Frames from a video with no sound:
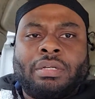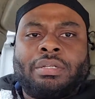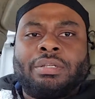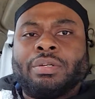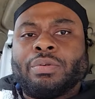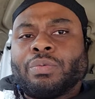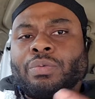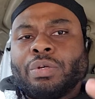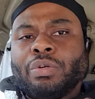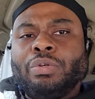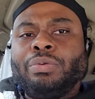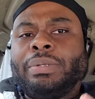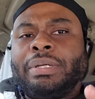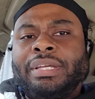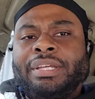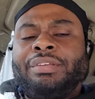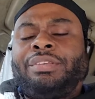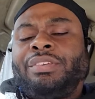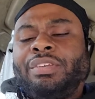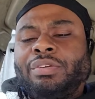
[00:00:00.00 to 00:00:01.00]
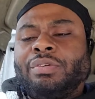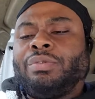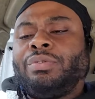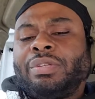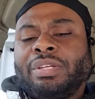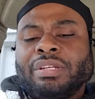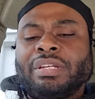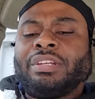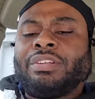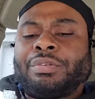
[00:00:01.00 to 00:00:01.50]
The root issue
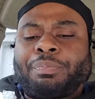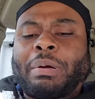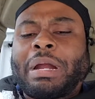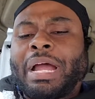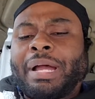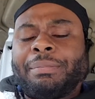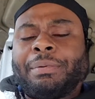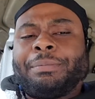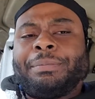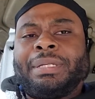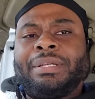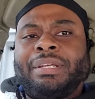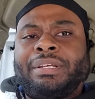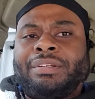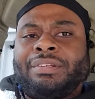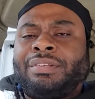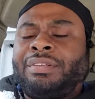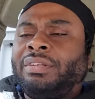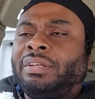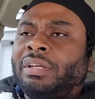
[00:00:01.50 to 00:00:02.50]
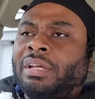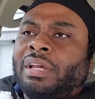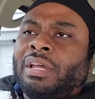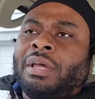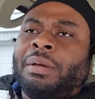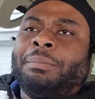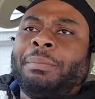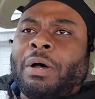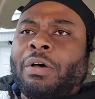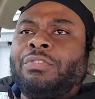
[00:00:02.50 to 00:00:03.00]
to this problem is
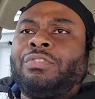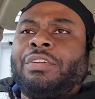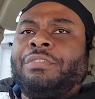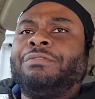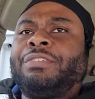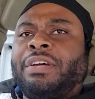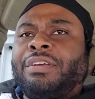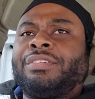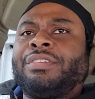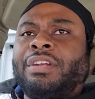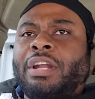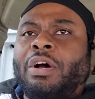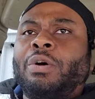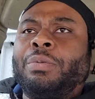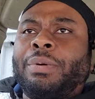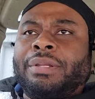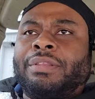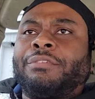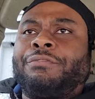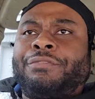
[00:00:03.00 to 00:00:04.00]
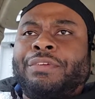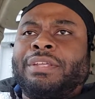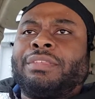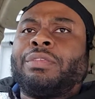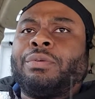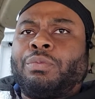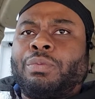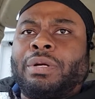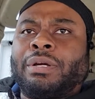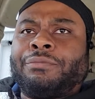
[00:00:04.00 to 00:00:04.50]
most of us know what the
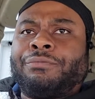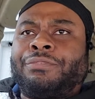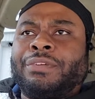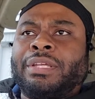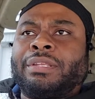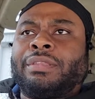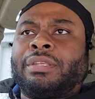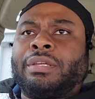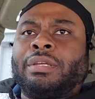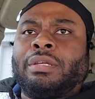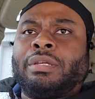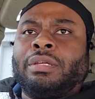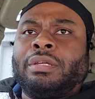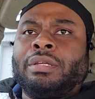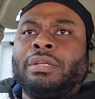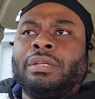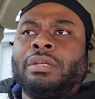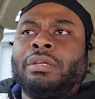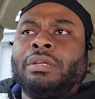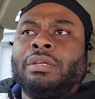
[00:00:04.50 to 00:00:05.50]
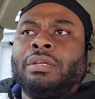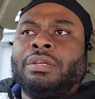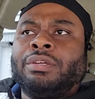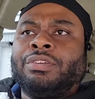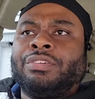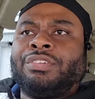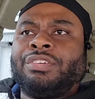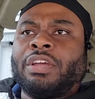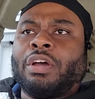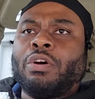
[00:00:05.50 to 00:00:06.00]
5150
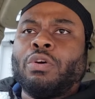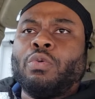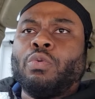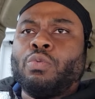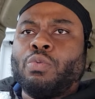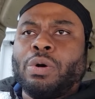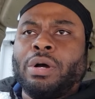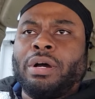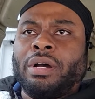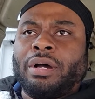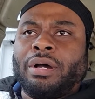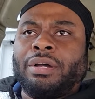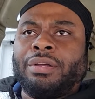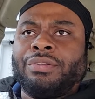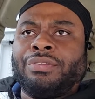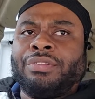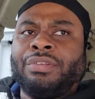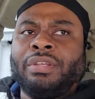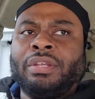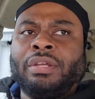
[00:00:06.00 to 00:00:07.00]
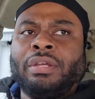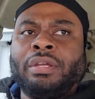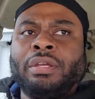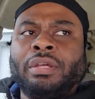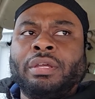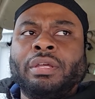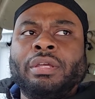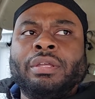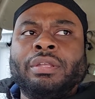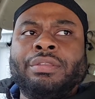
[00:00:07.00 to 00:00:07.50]
show was.
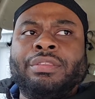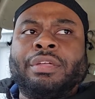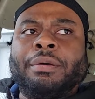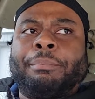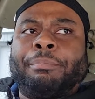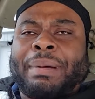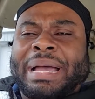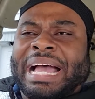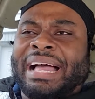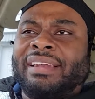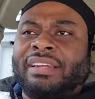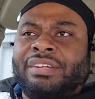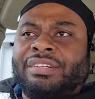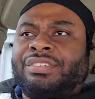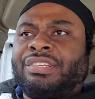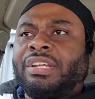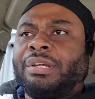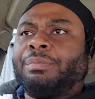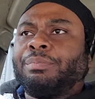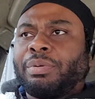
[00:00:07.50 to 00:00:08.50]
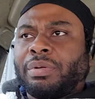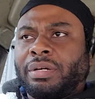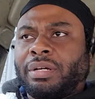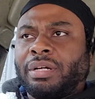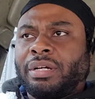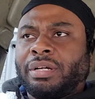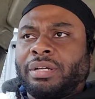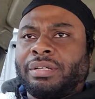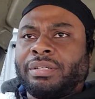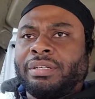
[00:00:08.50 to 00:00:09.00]
The balance it
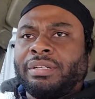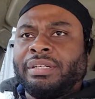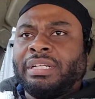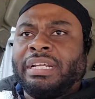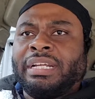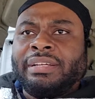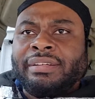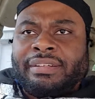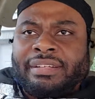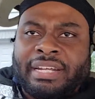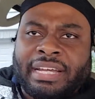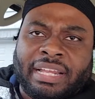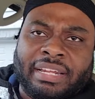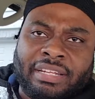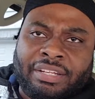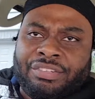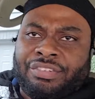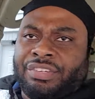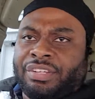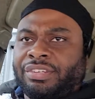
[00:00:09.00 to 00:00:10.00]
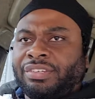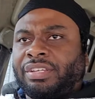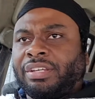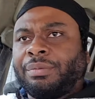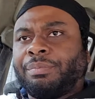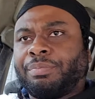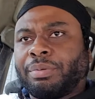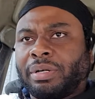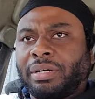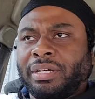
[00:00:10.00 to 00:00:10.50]
brung, the intelligence
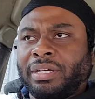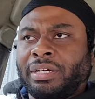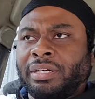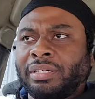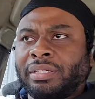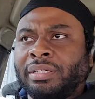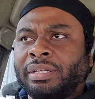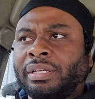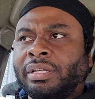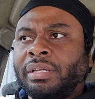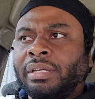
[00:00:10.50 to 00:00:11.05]
it brung.